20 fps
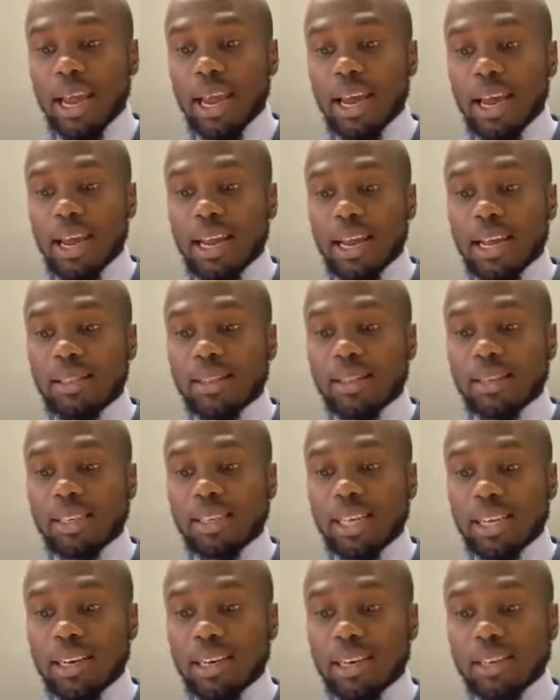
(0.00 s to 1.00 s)
And the
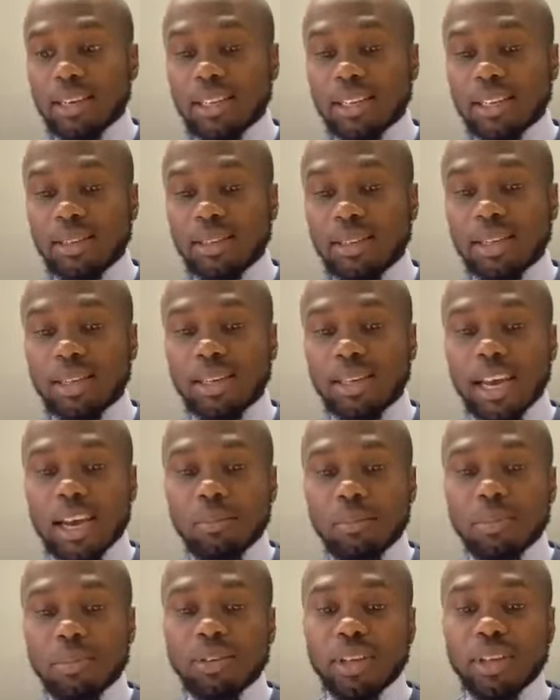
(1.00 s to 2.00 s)
tenant said that the
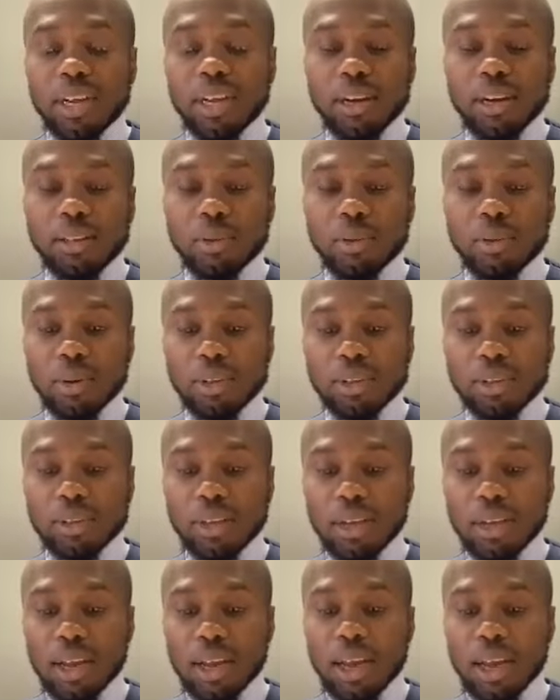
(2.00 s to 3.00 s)
damp is a health
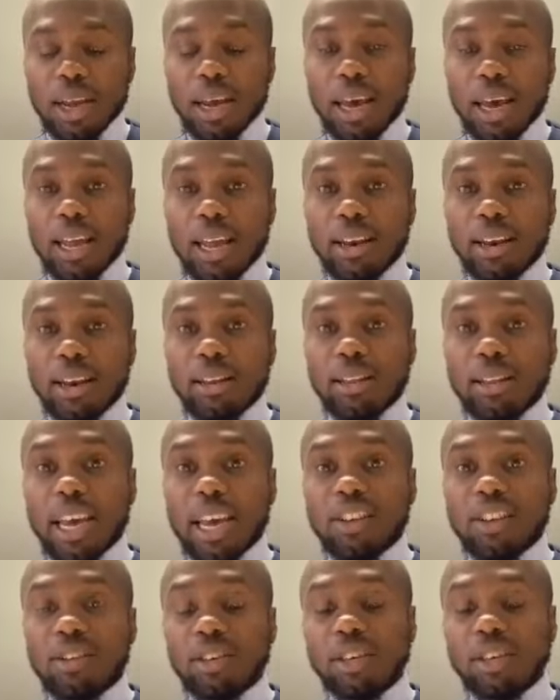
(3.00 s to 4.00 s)
risk and they
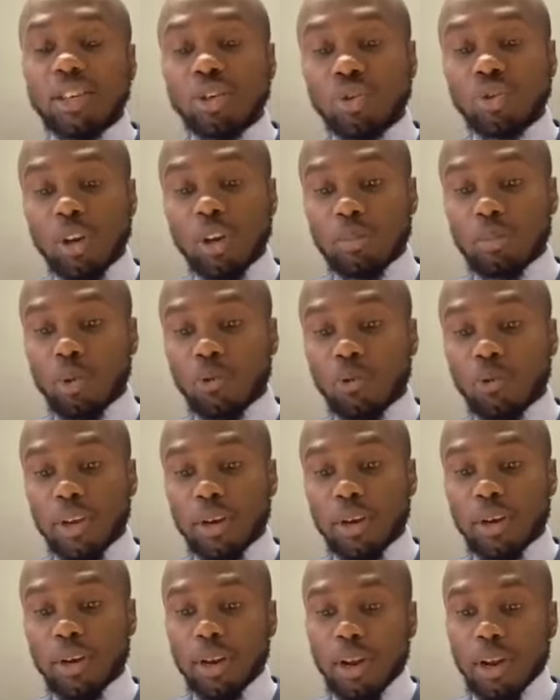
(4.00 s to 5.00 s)
actually did not move
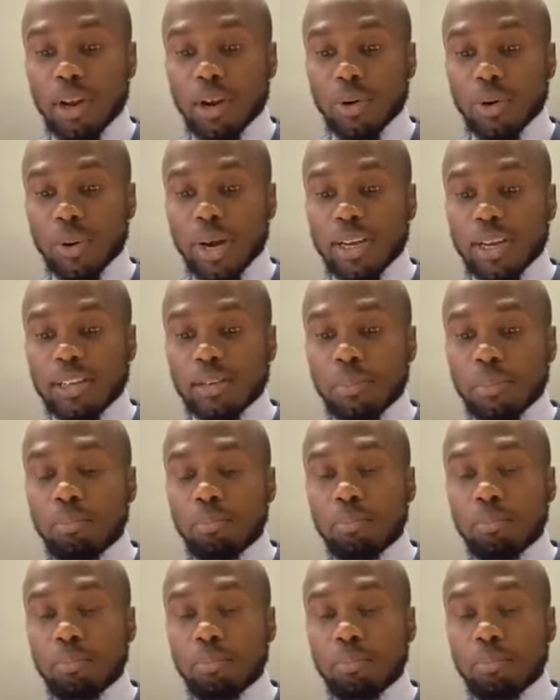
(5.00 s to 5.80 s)
in, right?